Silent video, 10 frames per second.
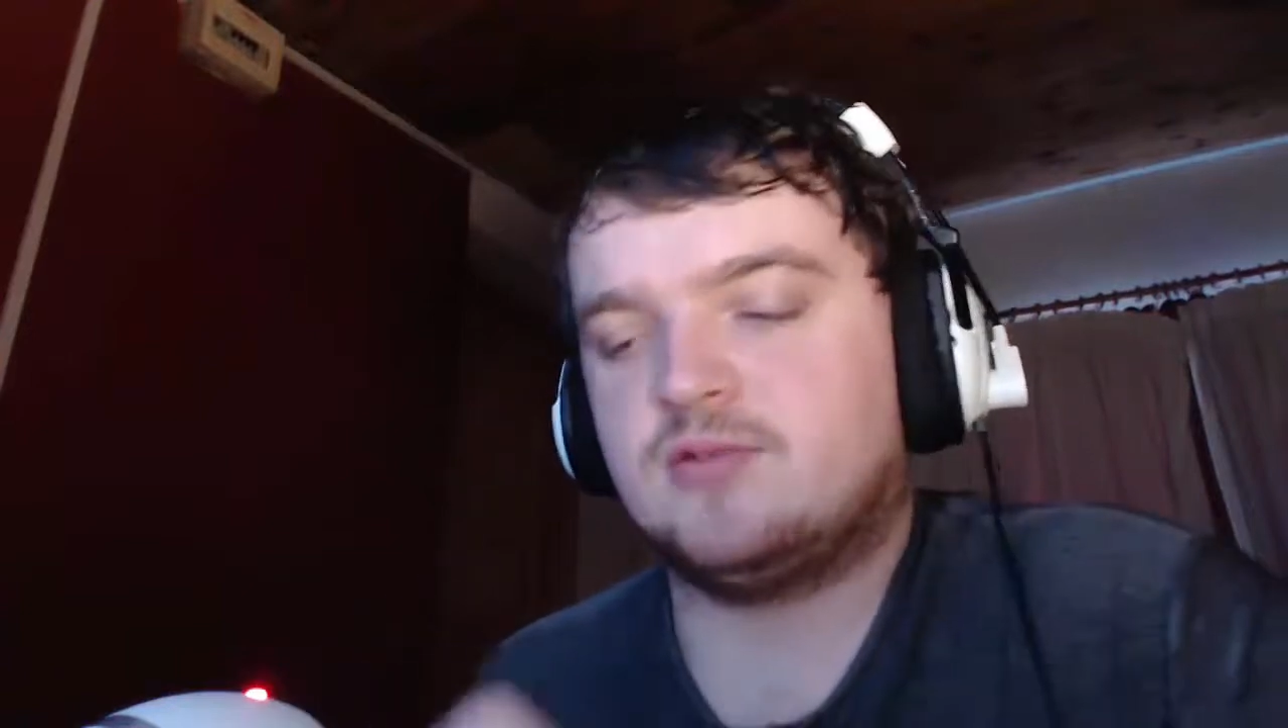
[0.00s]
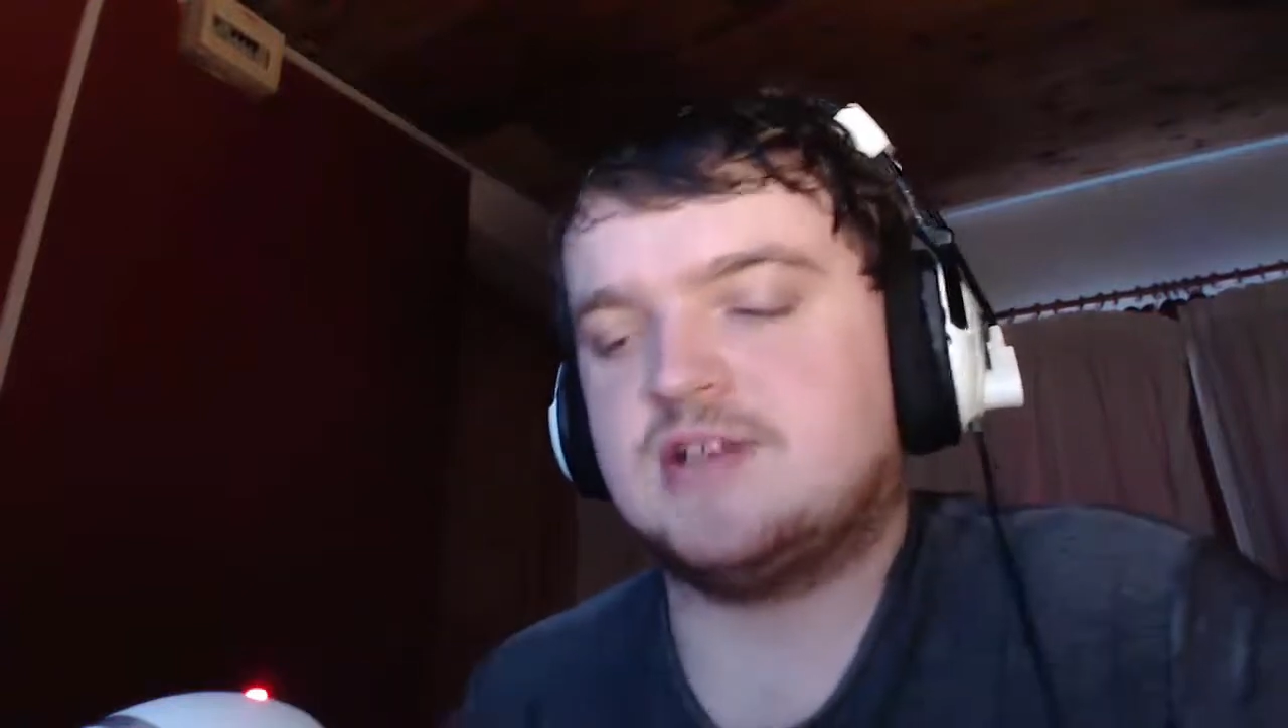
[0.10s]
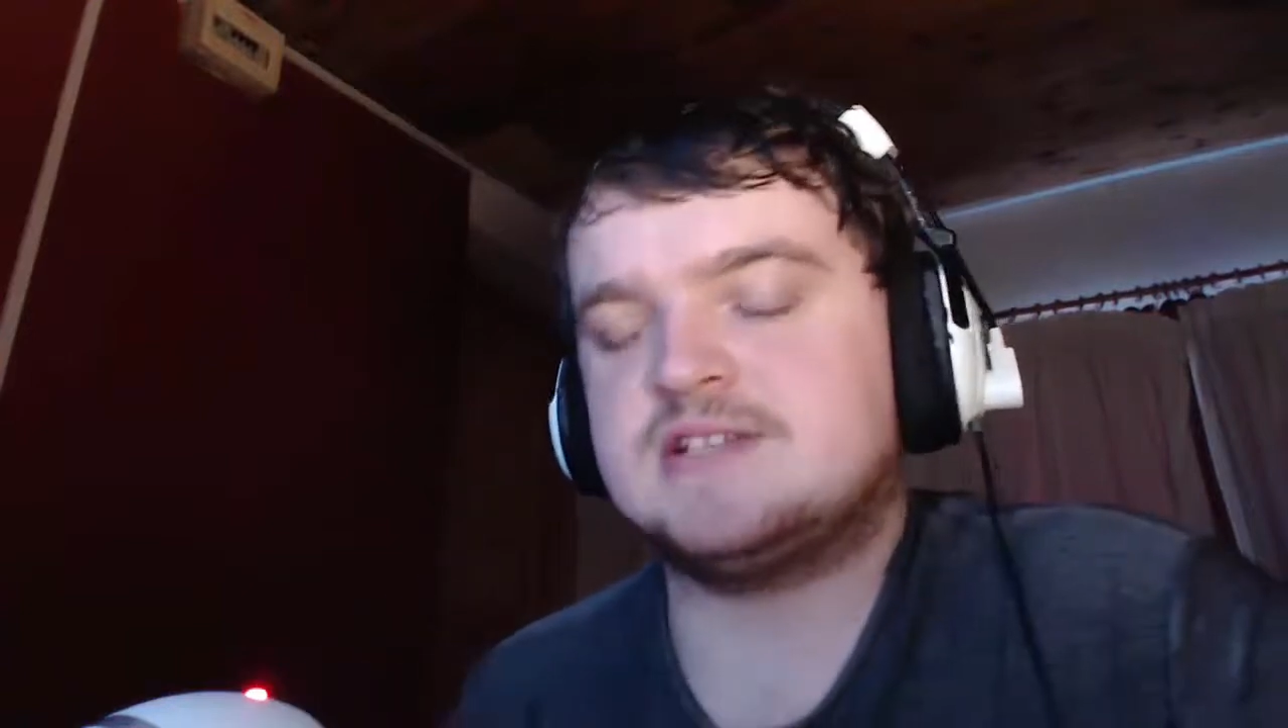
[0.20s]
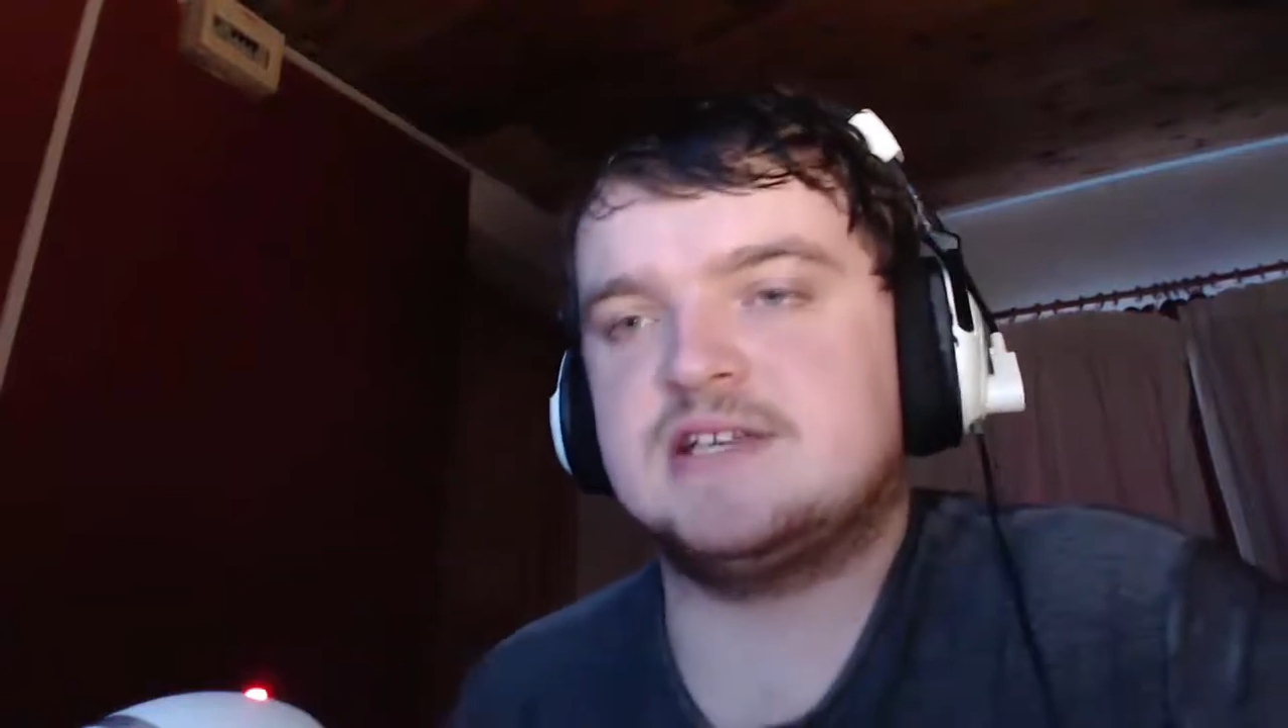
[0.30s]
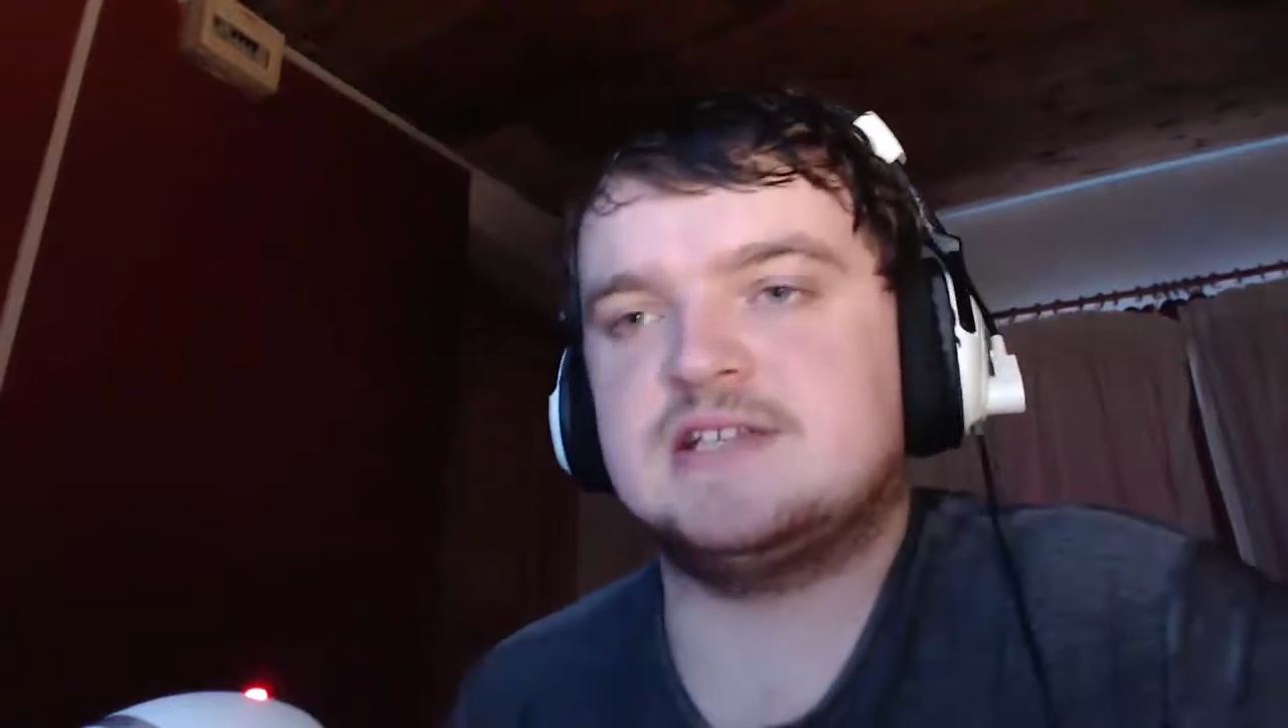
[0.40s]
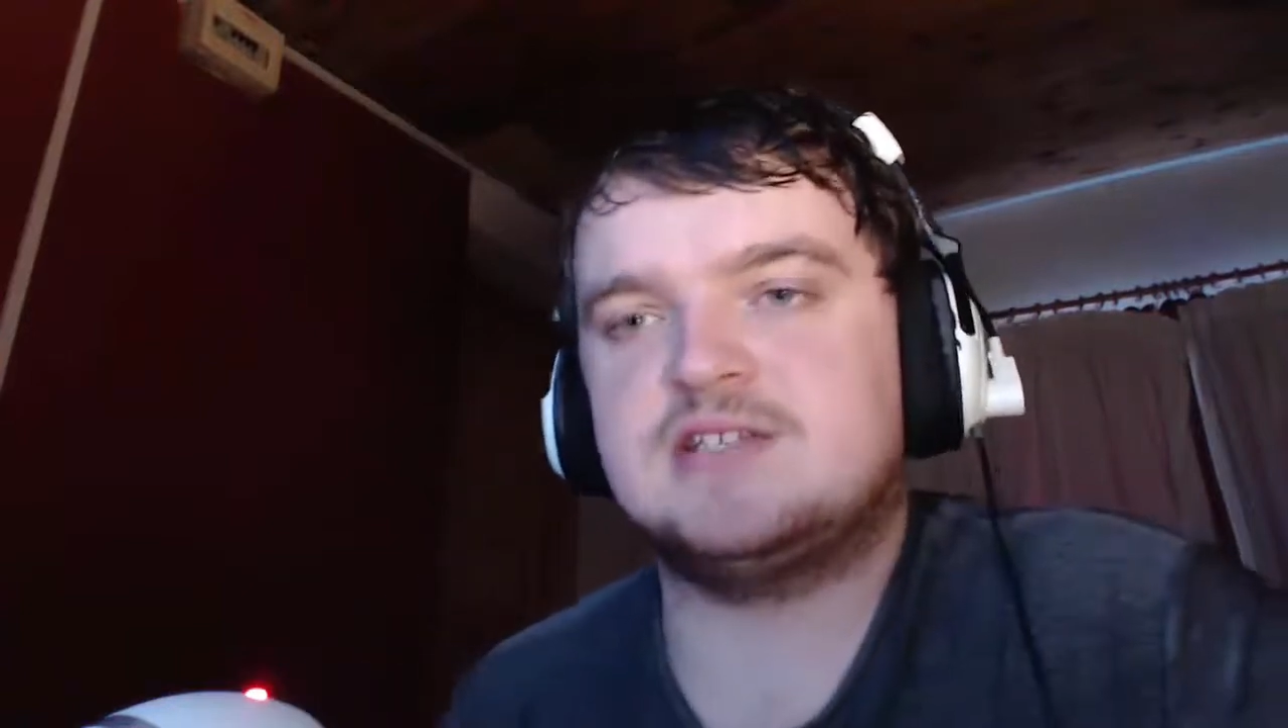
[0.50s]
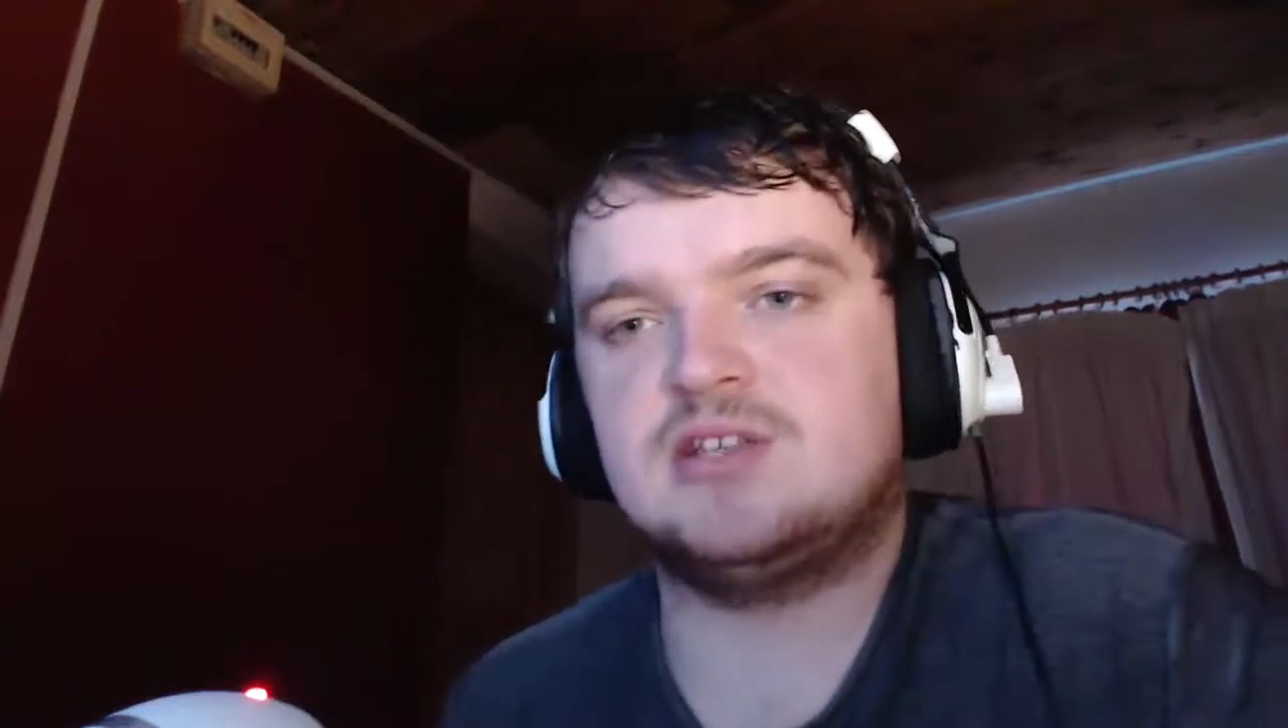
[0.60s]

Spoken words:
reason is